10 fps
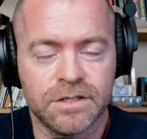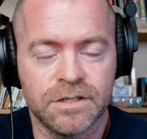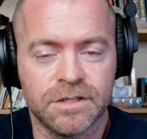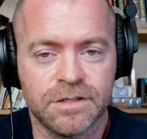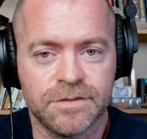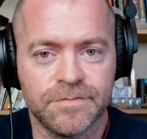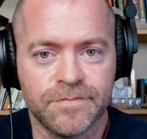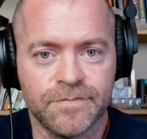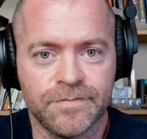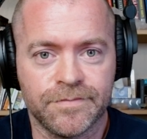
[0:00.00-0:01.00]
uh,
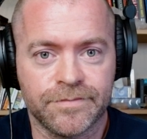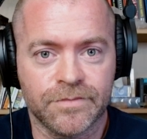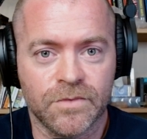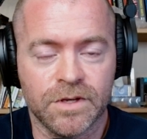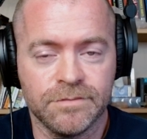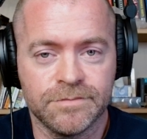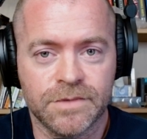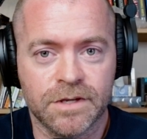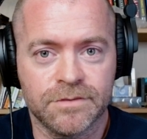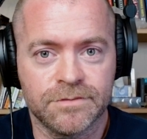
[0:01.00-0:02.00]
well,
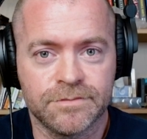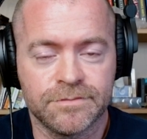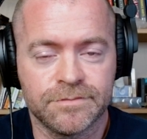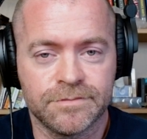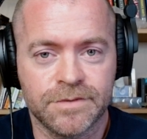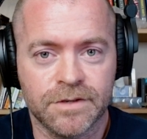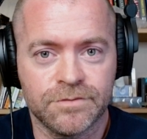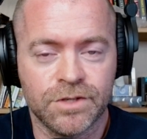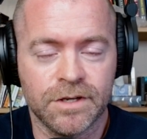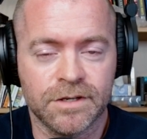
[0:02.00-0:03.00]
tough,
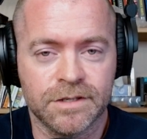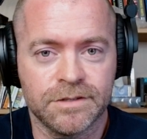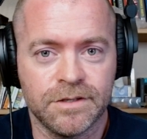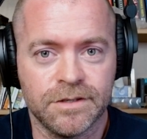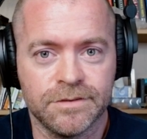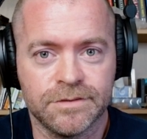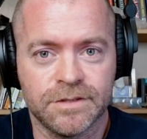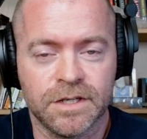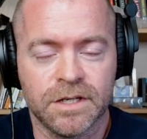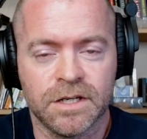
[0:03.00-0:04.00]
tough shit, you know.
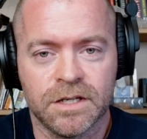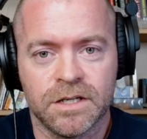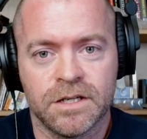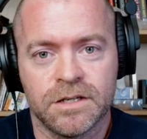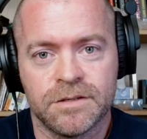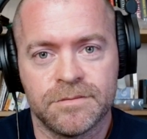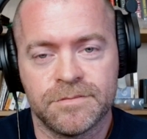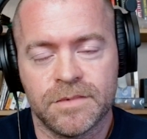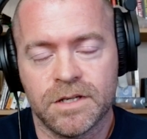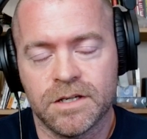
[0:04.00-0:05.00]

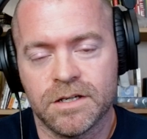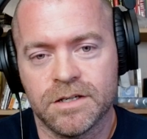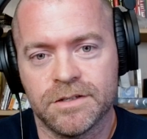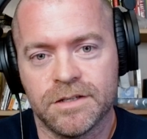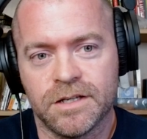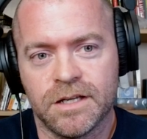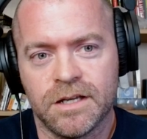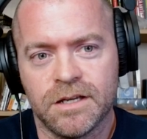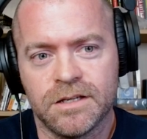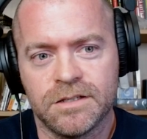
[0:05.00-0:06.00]
Uh,
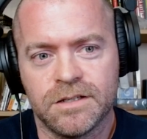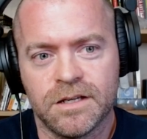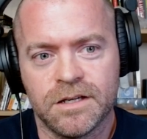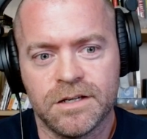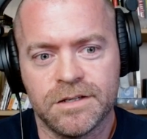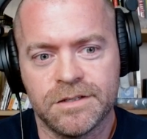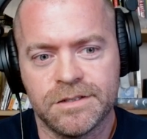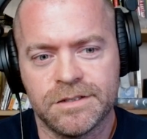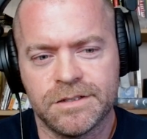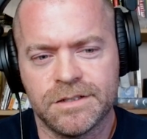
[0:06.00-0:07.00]
and uh,
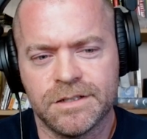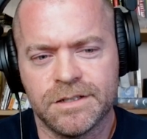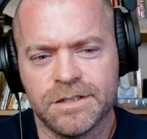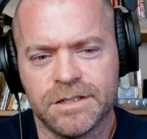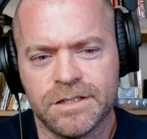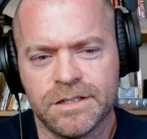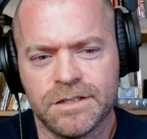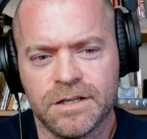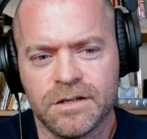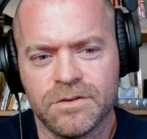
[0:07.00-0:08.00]

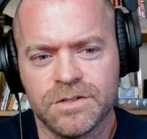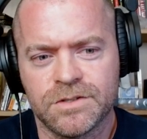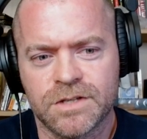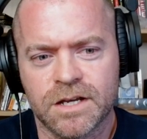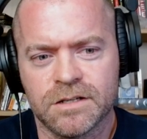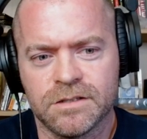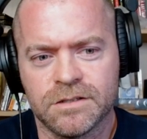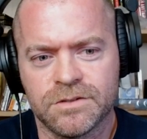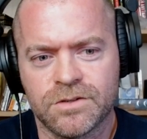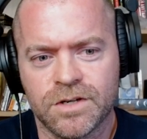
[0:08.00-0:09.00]
and that always sat a
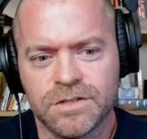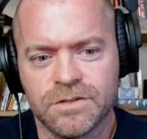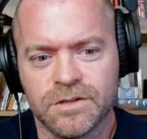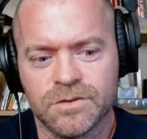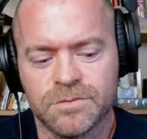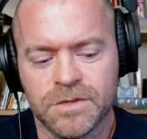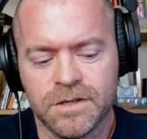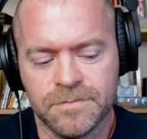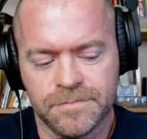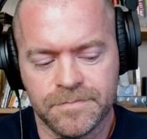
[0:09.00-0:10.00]
little strangely with me